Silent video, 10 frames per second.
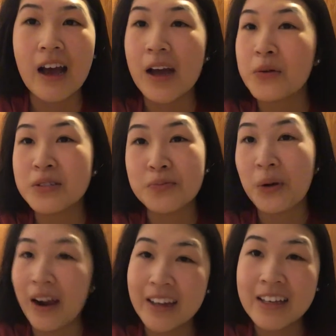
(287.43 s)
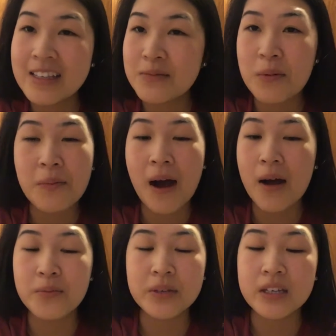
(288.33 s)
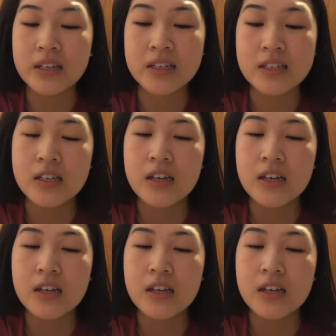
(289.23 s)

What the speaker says: I was bragging to my mom because,